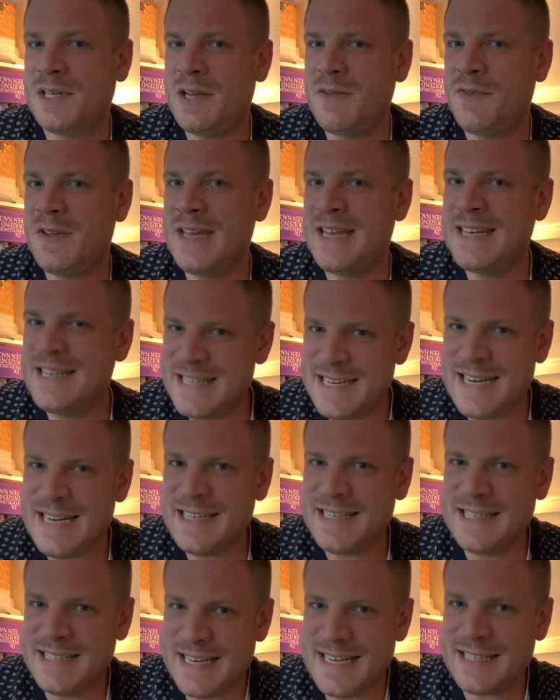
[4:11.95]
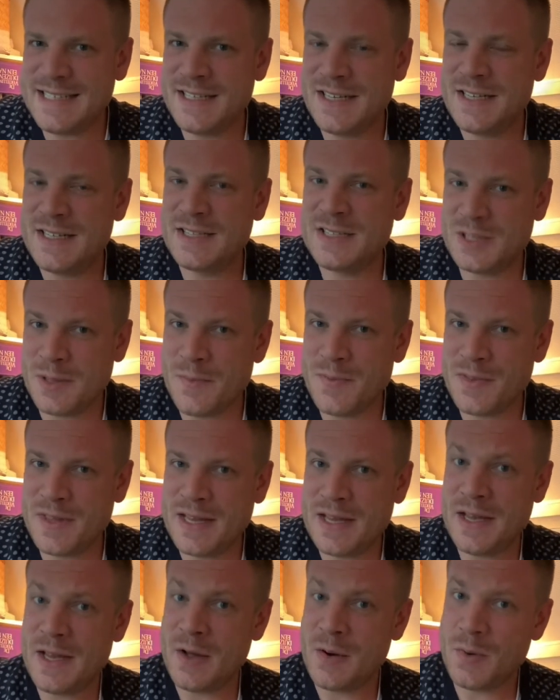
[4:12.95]
if he indeed did
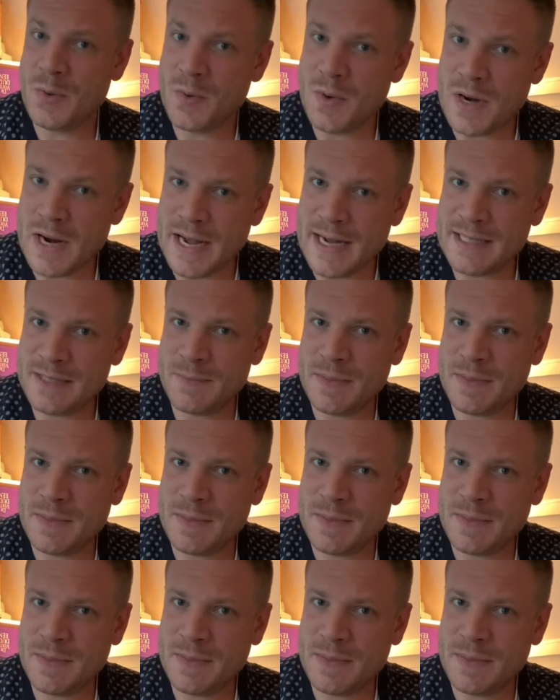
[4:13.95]
something right,